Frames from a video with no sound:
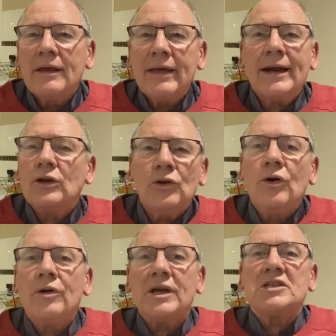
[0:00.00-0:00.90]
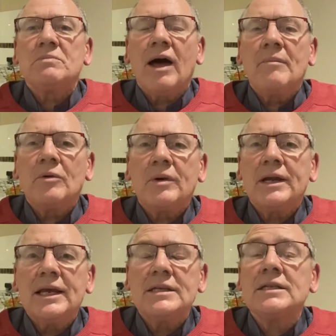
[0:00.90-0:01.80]
that glorious moment when
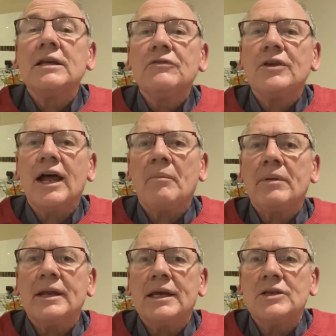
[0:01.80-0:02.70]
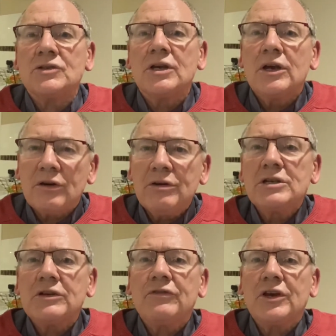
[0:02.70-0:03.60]
he is lifted up in his
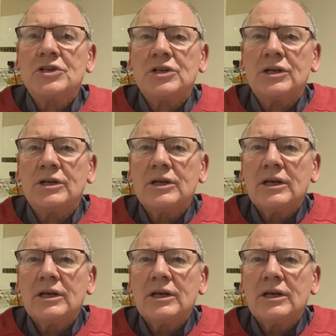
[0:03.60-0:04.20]
crucifixion,